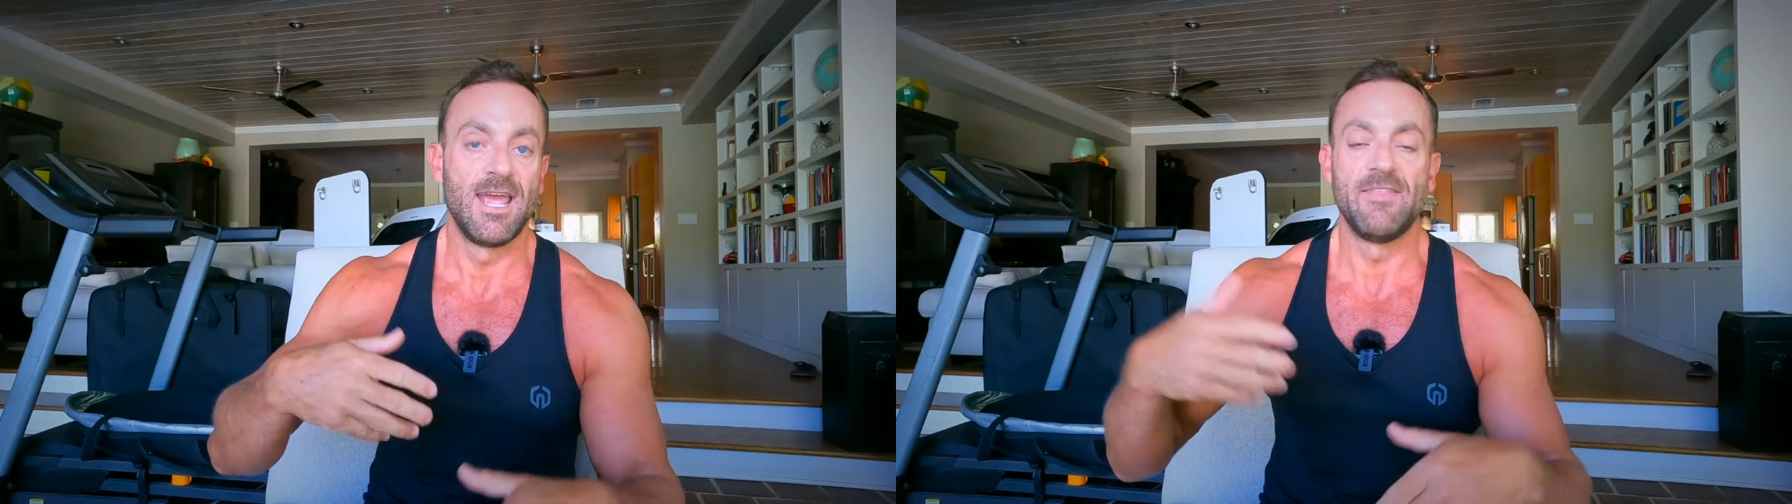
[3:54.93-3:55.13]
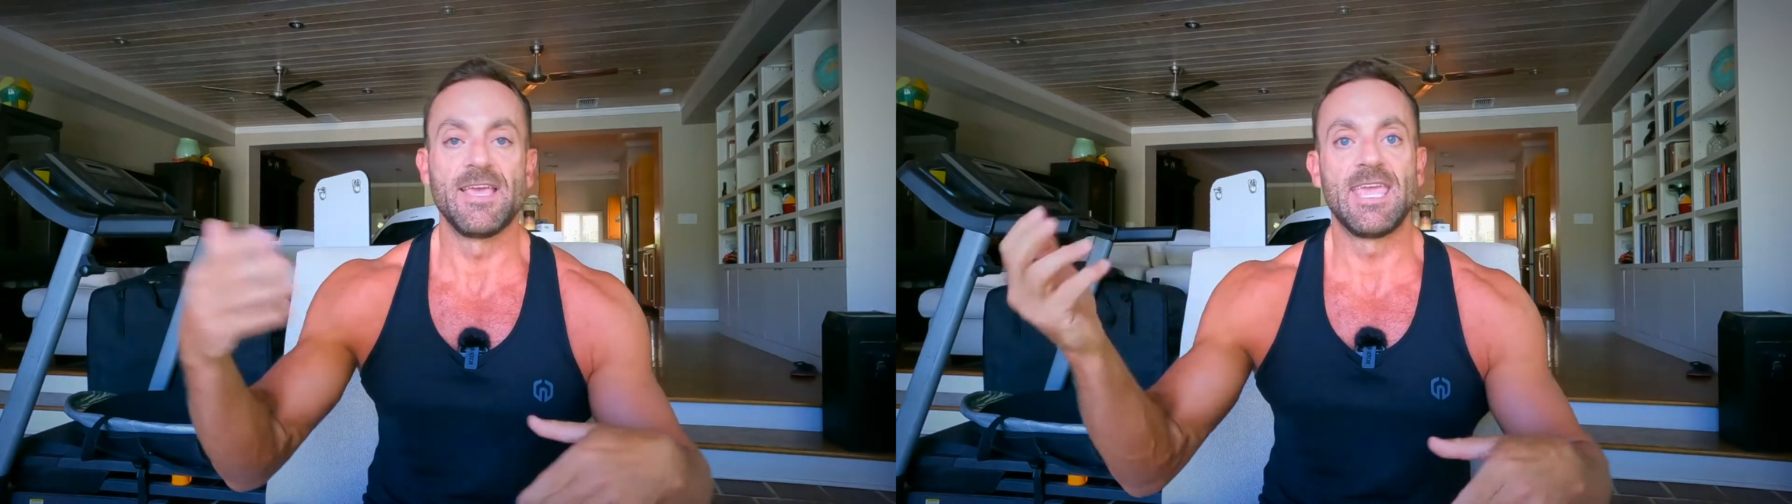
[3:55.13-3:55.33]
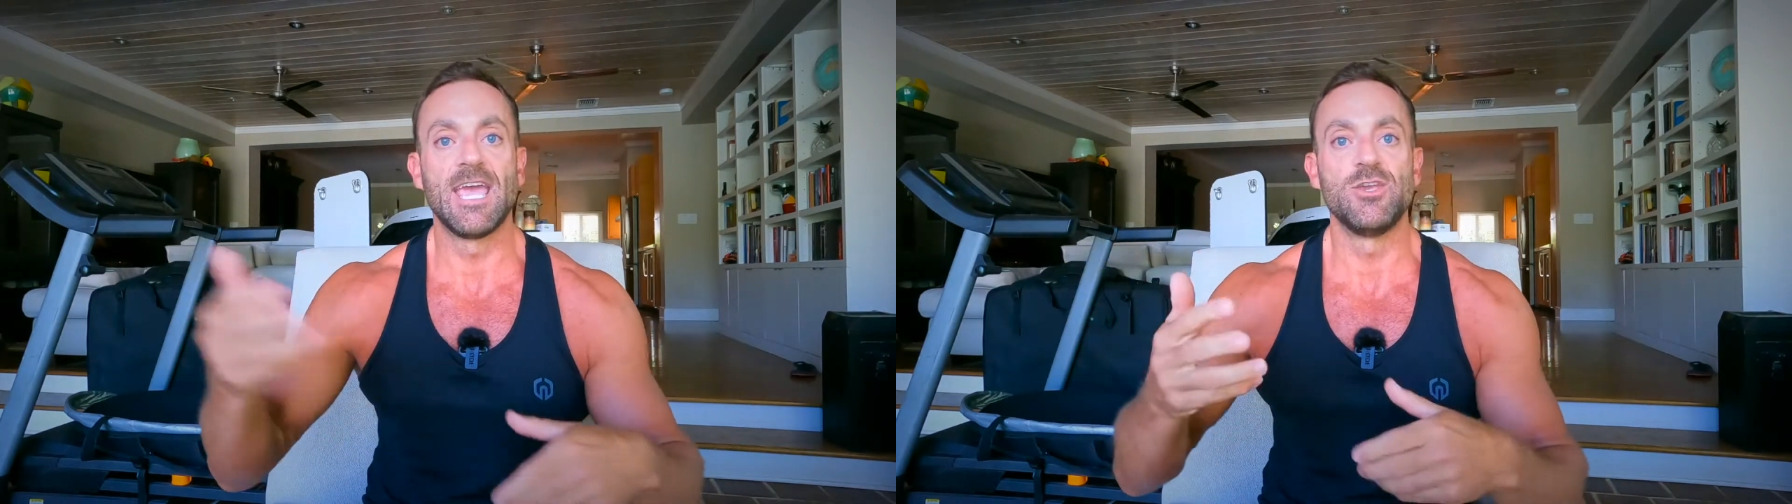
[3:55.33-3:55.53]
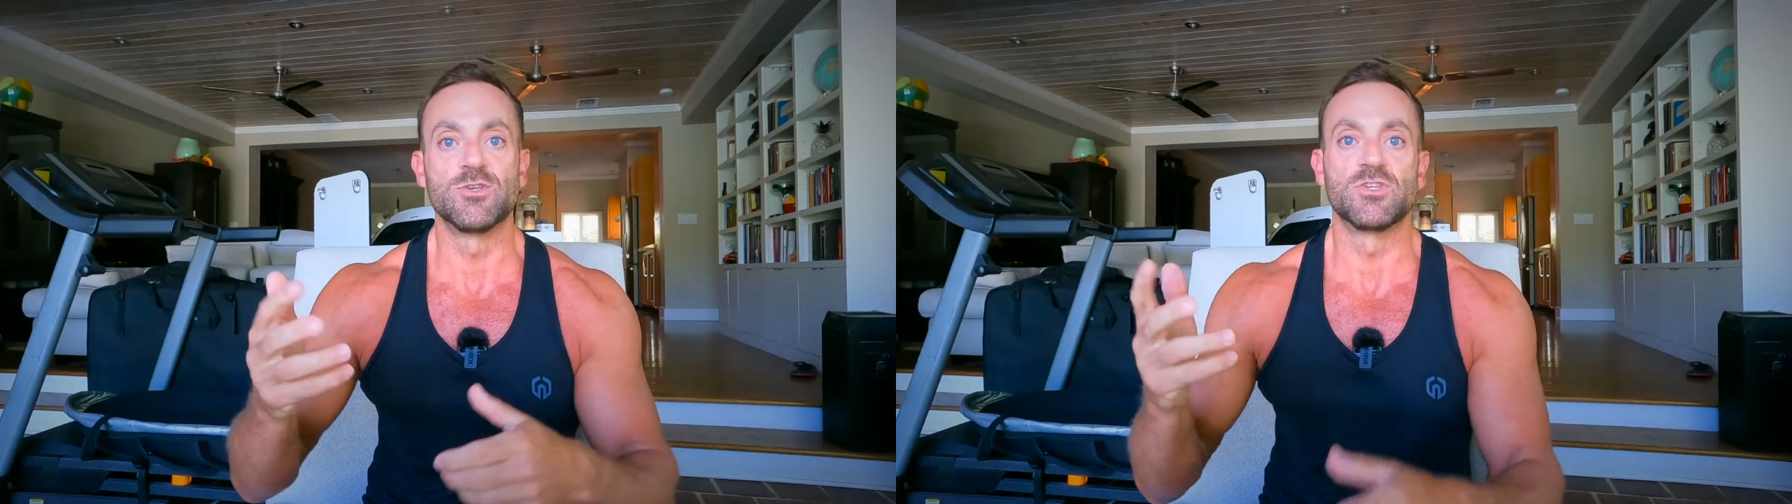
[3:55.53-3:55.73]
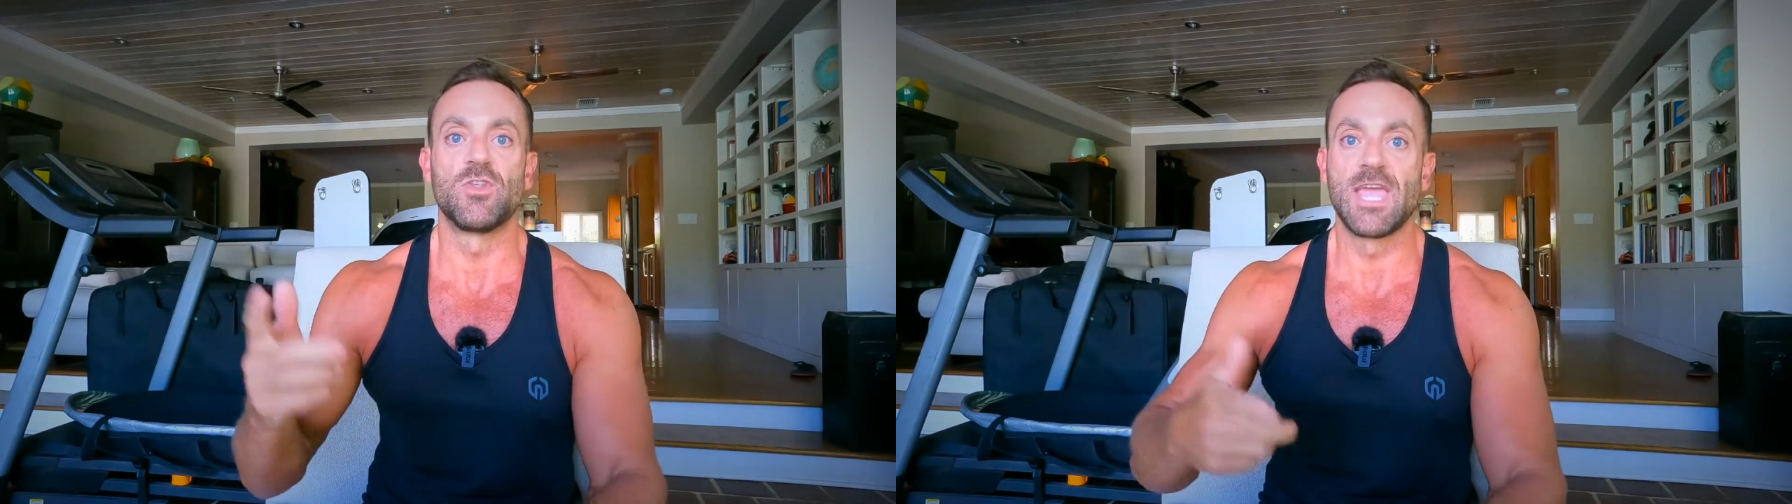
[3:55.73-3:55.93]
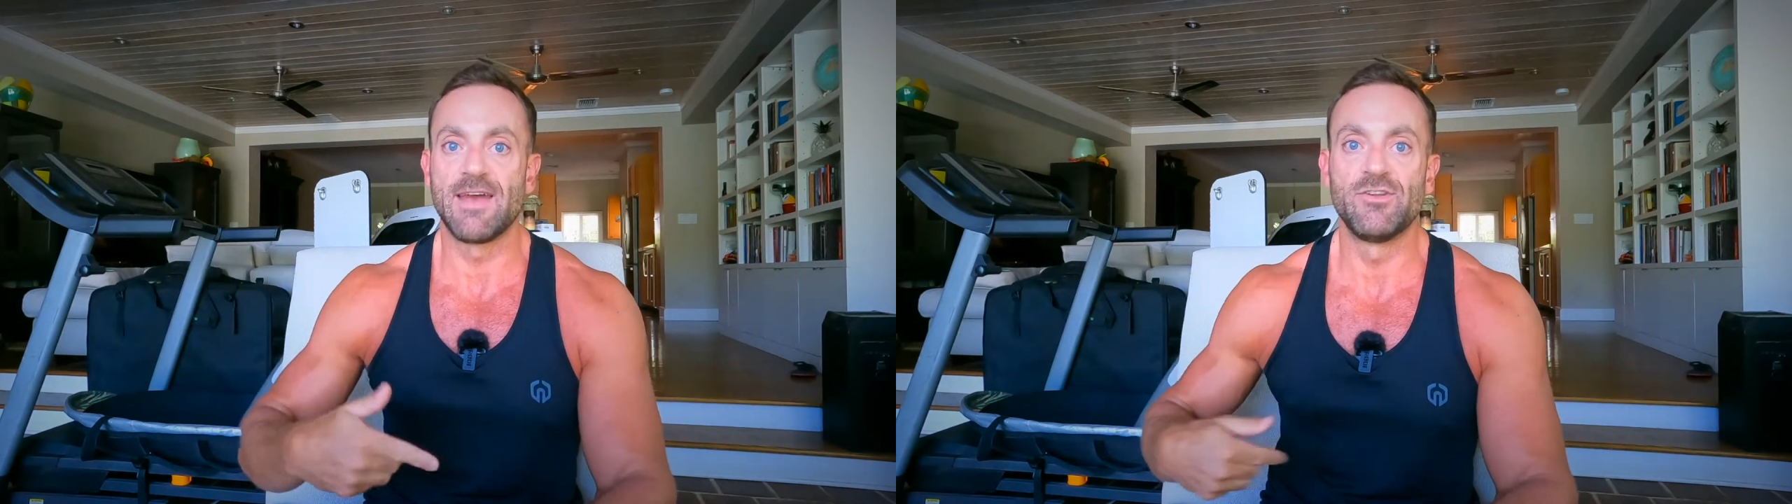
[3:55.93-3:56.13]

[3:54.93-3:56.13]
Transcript: and they can't use it. So they have